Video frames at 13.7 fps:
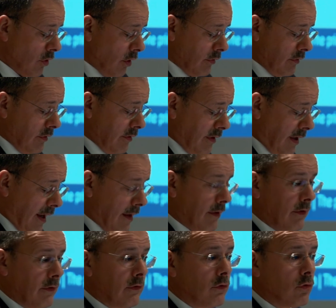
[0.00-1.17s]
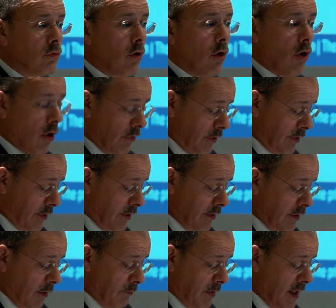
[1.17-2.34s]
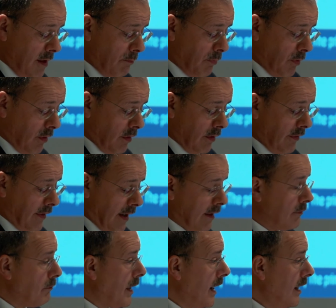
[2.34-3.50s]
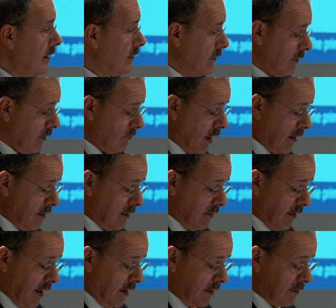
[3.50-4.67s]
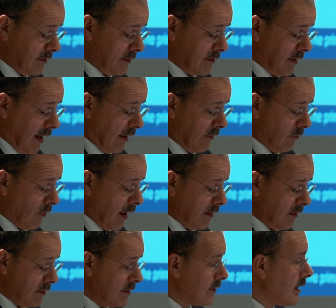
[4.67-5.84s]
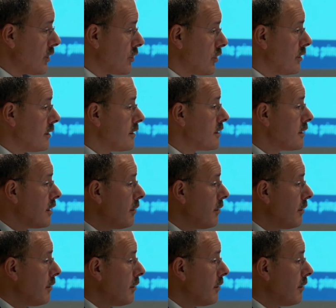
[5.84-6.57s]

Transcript: not tend to honor people that made the right things and right decisions